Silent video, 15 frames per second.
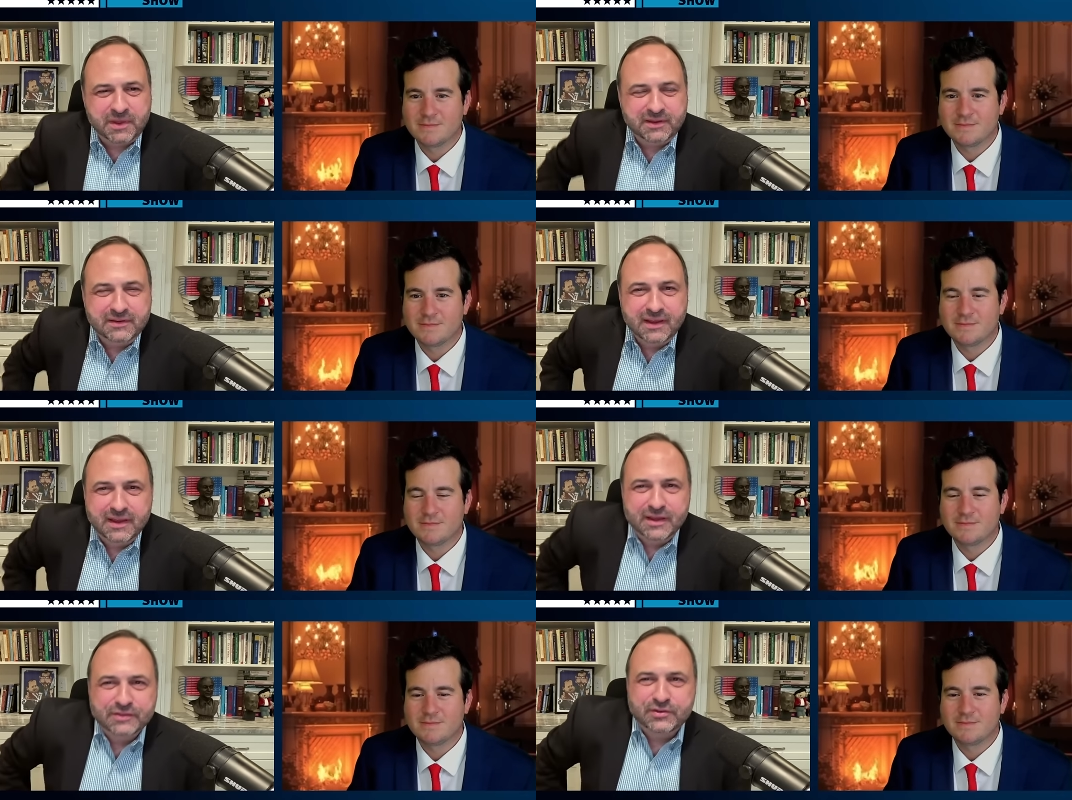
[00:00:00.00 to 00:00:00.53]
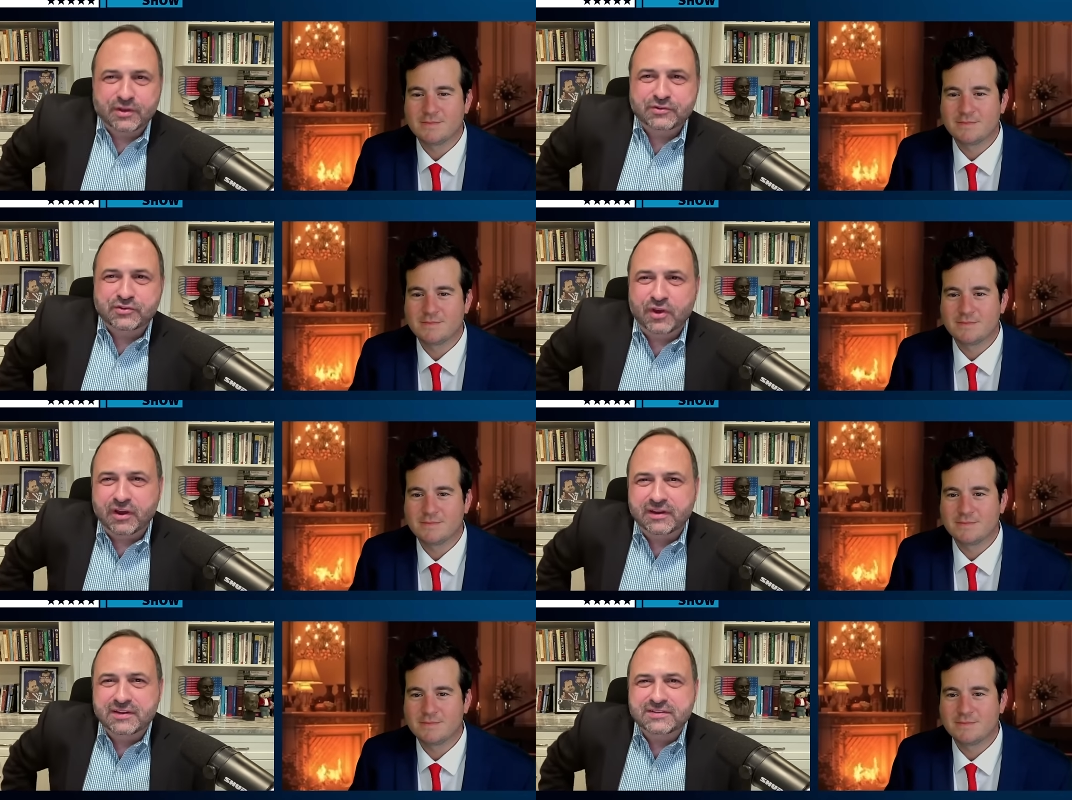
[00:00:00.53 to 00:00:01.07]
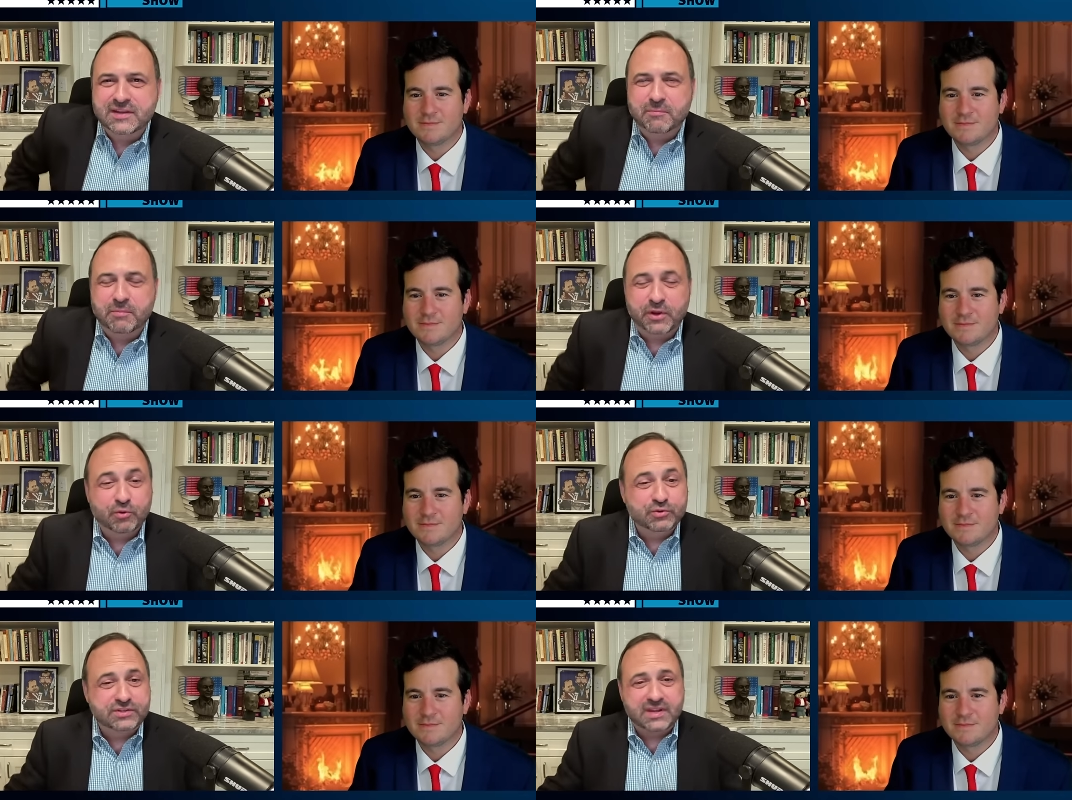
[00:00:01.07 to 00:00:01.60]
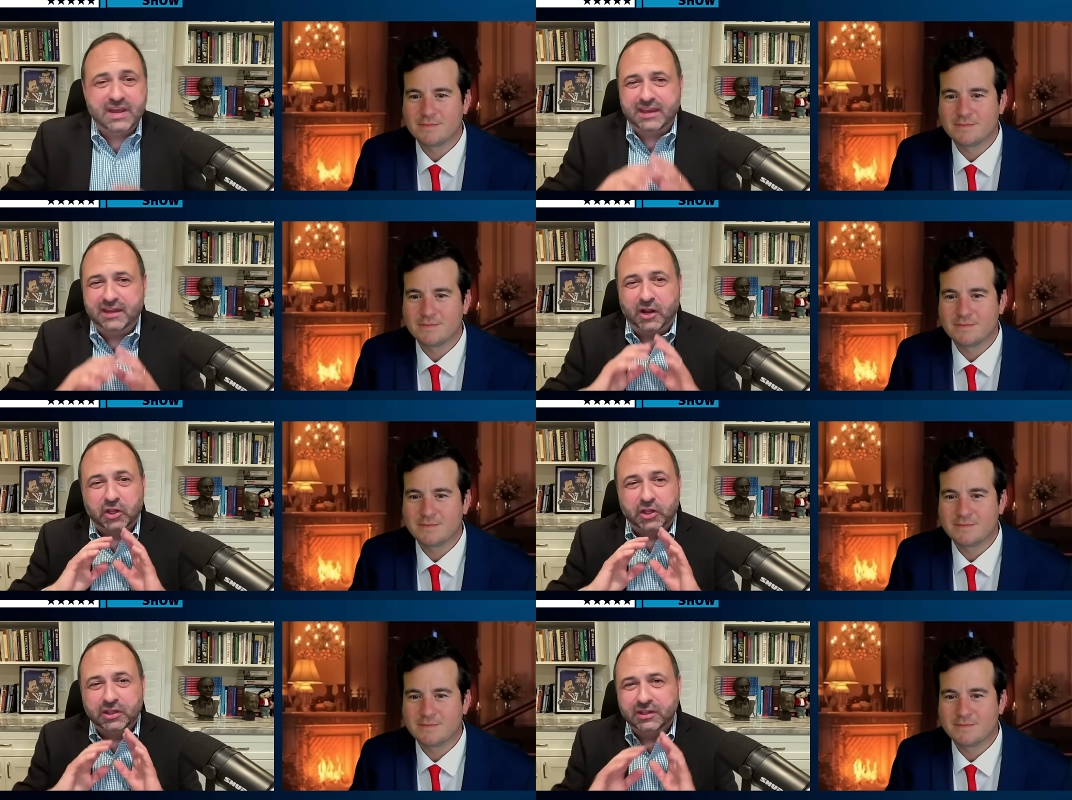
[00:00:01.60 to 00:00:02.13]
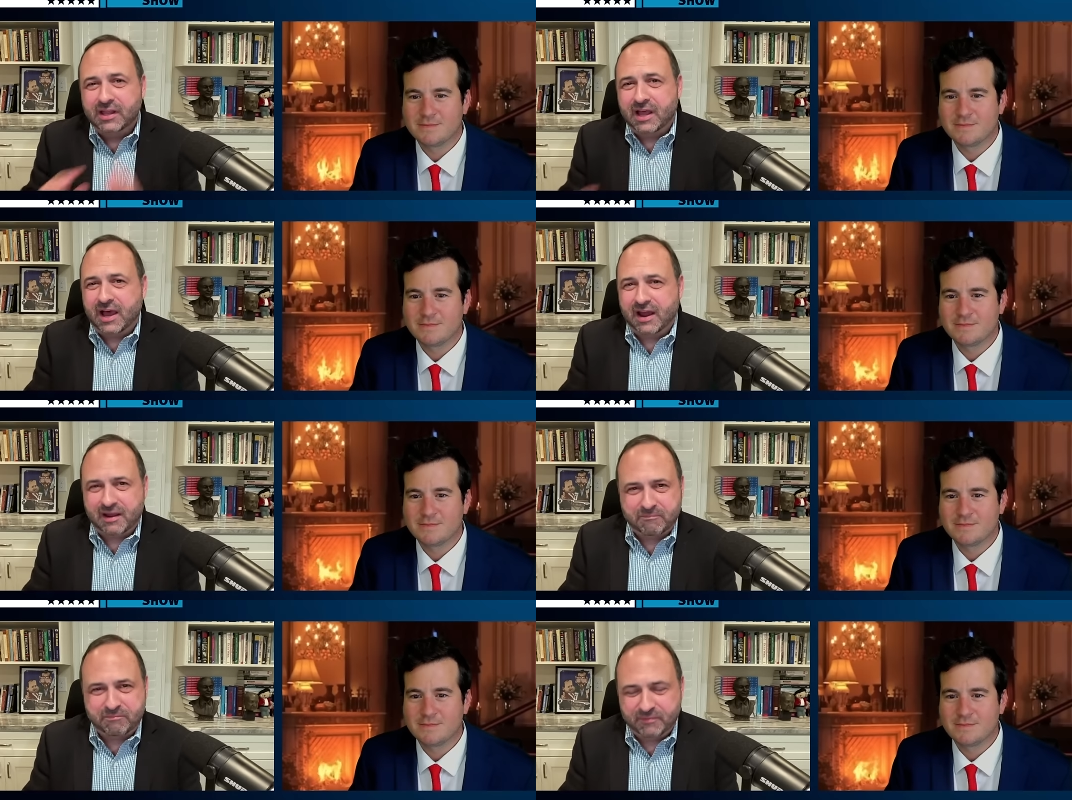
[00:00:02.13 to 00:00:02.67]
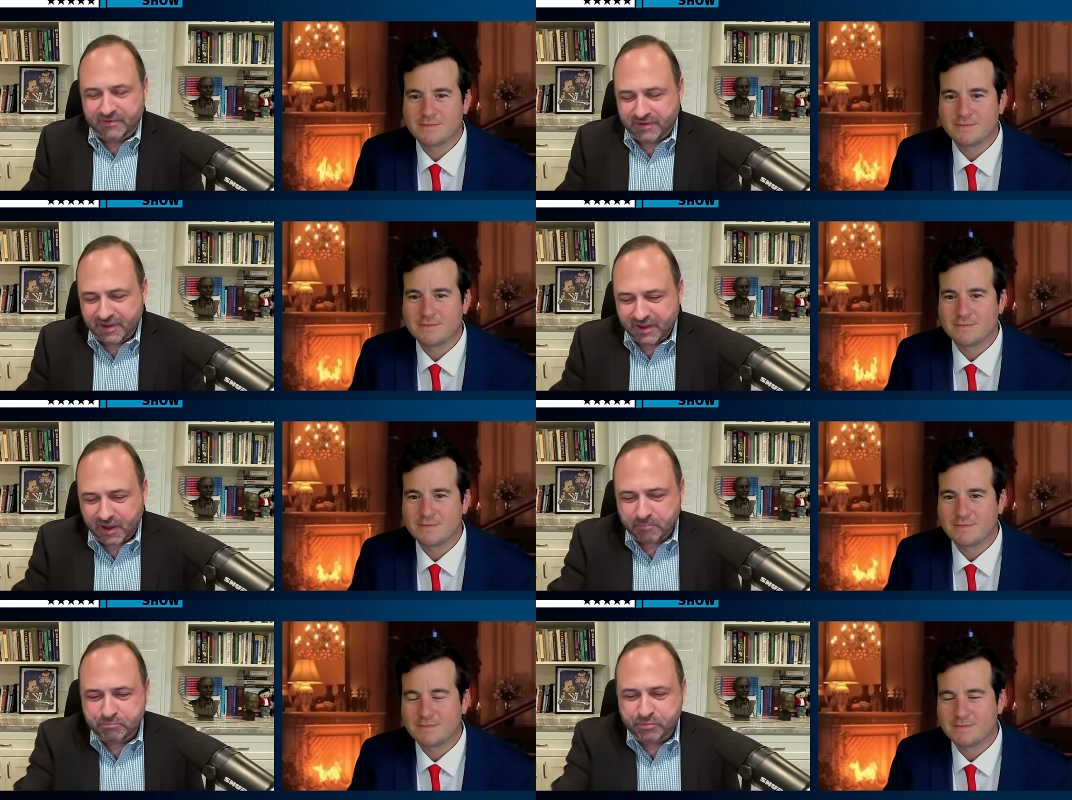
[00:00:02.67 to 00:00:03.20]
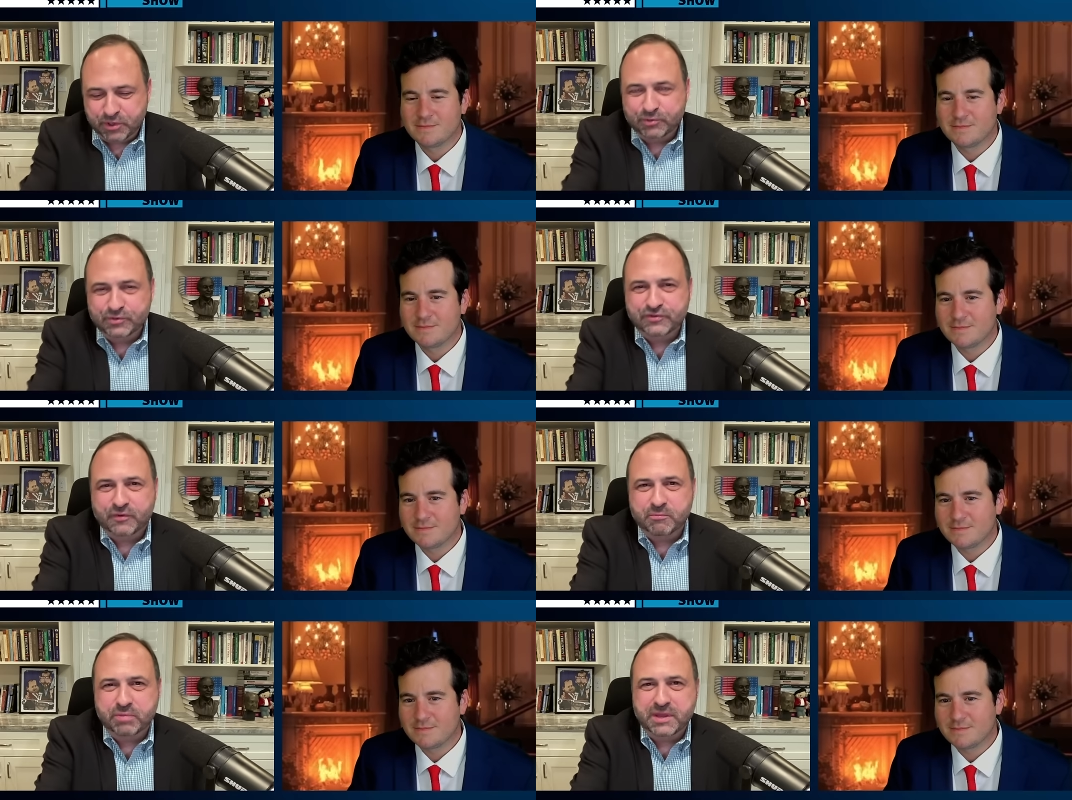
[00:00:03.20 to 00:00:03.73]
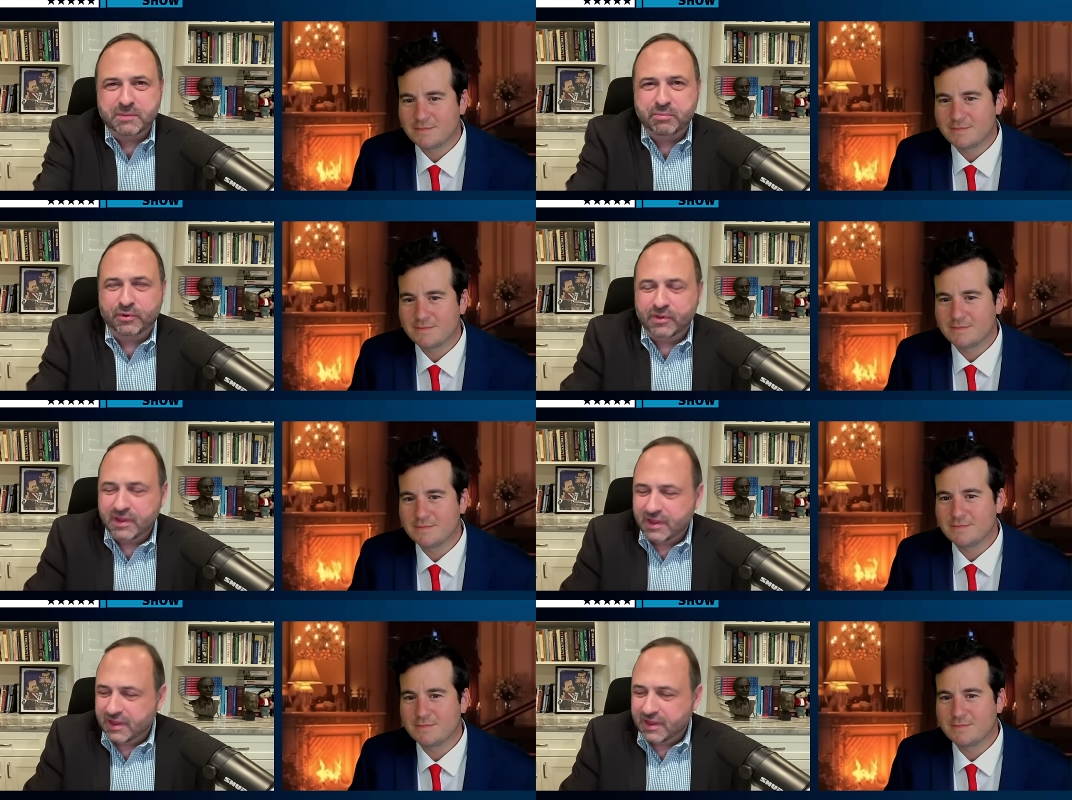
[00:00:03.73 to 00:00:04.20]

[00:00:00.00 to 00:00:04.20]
Speaker 1: And so I was talking to somebody who's taken a lot of abuse from people.